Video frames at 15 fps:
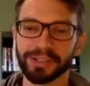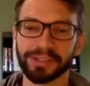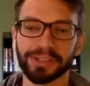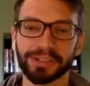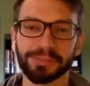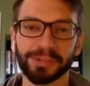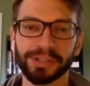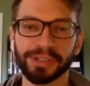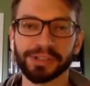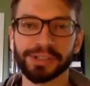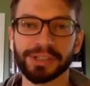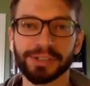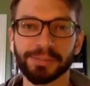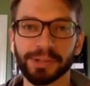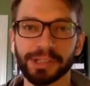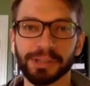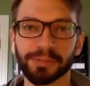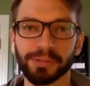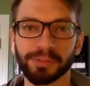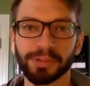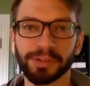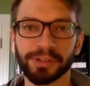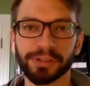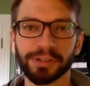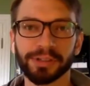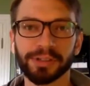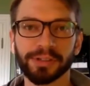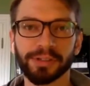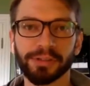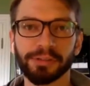just because she's picked up the book
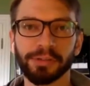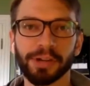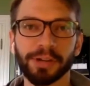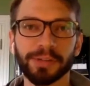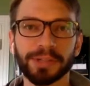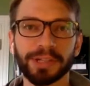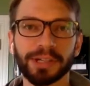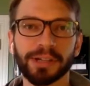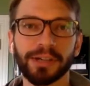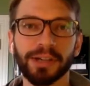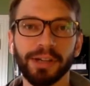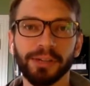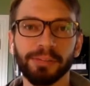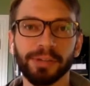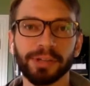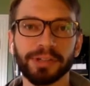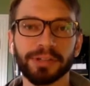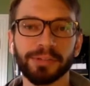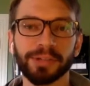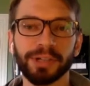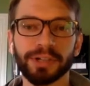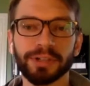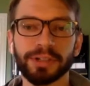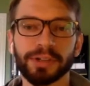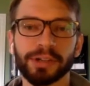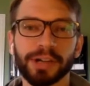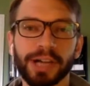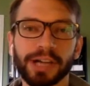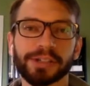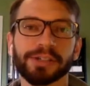through Amazon, but someone else
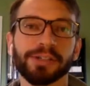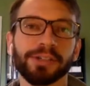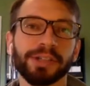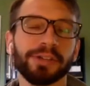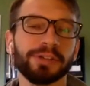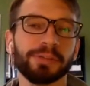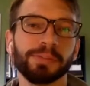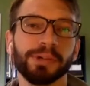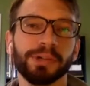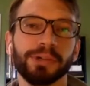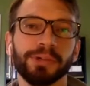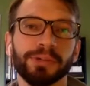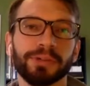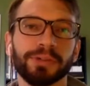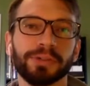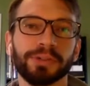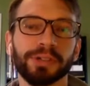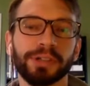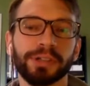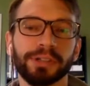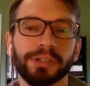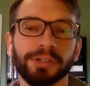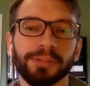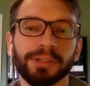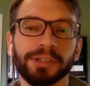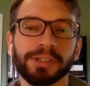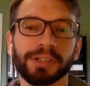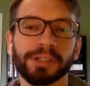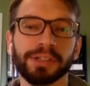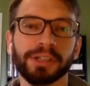international, and that was a pretty cool story. Do you
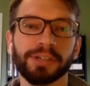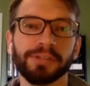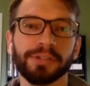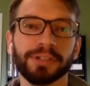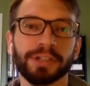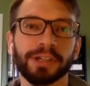mind sharing that for a second?